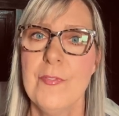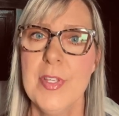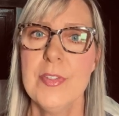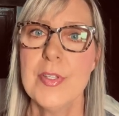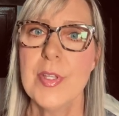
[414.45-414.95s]

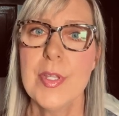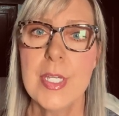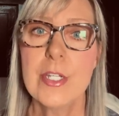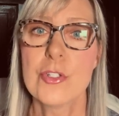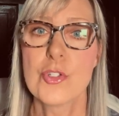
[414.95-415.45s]

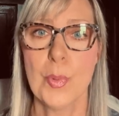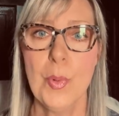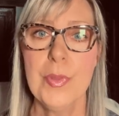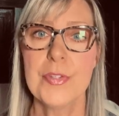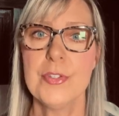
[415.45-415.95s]
physically
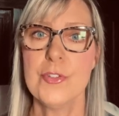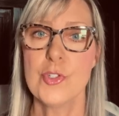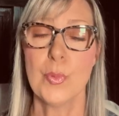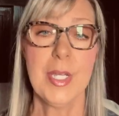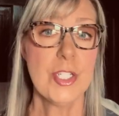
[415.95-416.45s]
control the
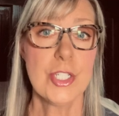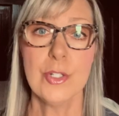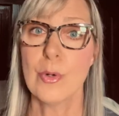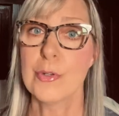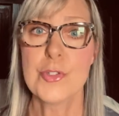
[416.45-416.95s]

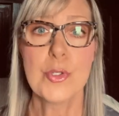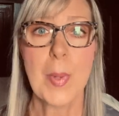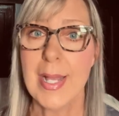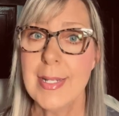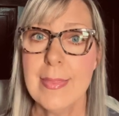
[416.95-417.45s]
situation or do
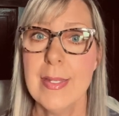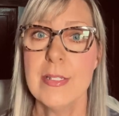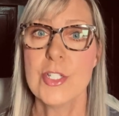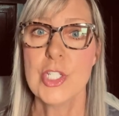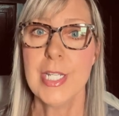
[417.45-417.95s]
anything
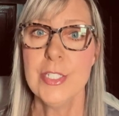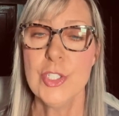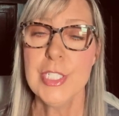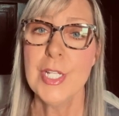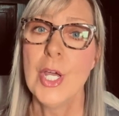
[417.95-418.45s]
to
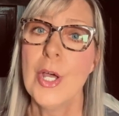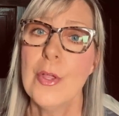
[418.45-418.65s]
change it,